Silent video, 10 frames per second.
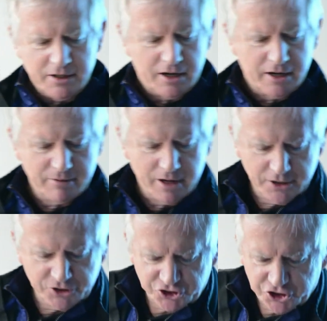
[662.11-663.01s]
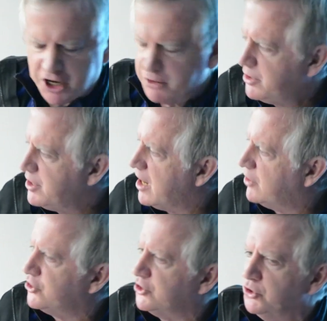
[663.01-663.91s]
high rises,
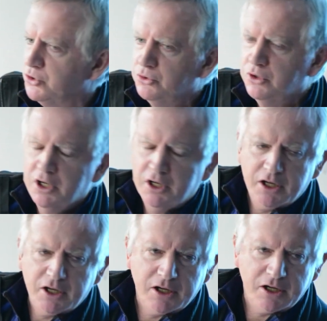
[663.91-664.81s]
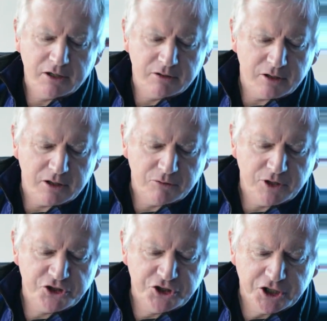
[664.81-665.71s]
100,000 new uh, uh,
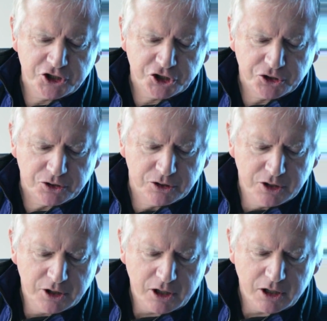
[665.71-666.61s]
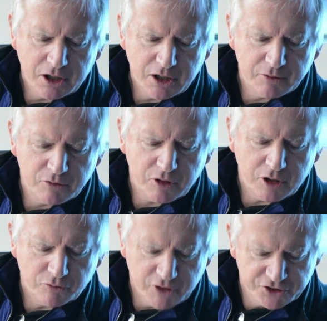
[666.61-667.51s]
residential uh,
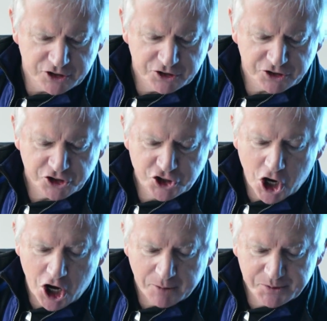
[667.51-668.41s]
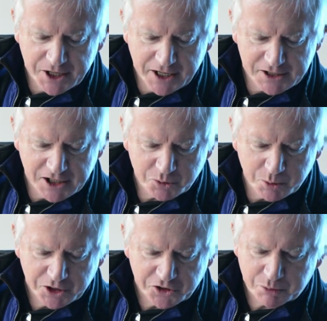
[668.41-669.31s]
uh, residents and jobs as has
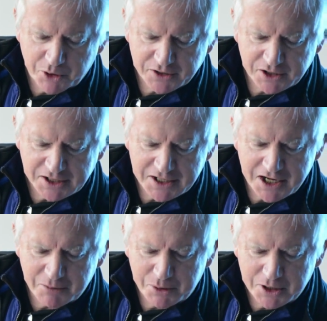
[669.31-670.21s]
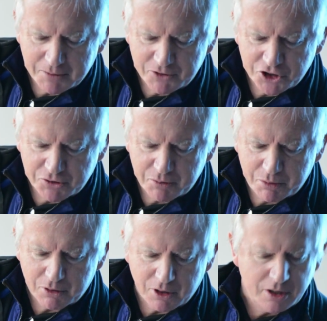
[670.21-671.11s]
been expressed in the KPMG
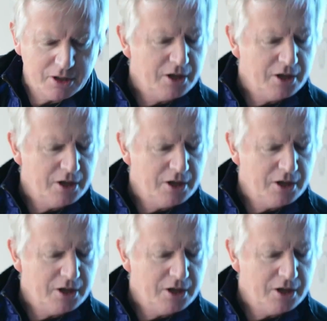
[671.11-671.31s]
report.